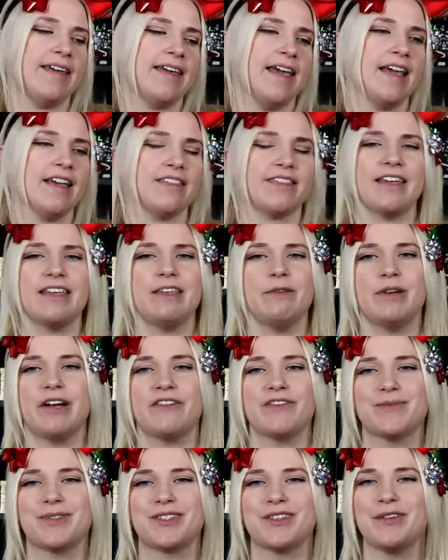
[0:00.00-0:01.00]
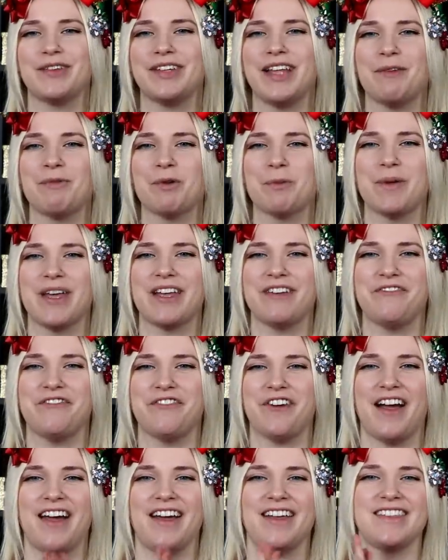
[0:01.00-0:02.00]
can't thank you enough. I'm so glad we're pin
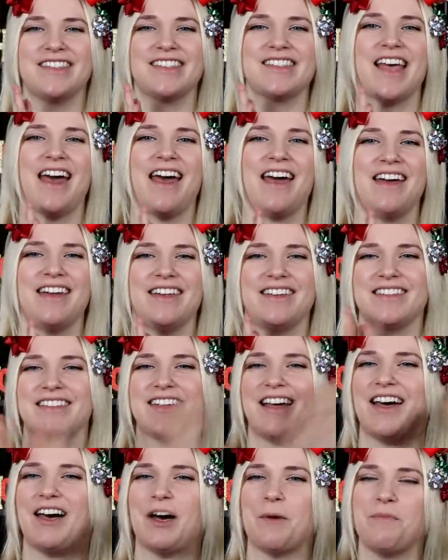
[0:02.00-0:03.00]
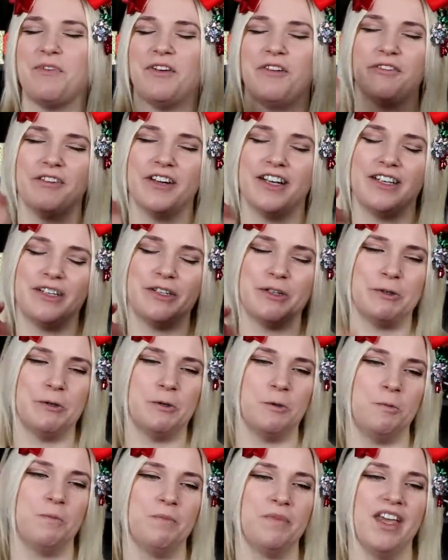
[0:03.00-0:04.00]
friends, and feel free
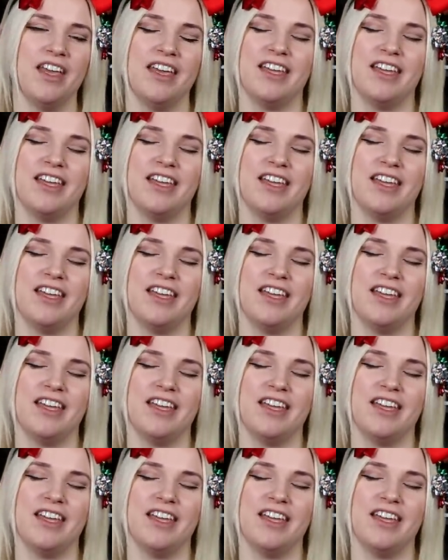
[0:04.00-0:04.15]
to,